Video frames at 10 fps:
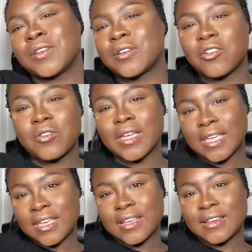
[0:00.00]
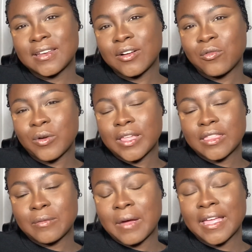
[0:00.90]
go in
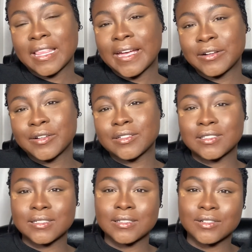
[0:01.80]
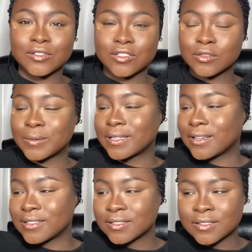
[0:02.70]
with my lighter concealer just
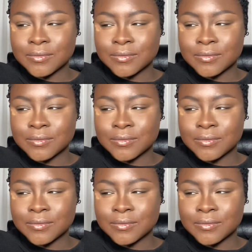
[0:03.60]
because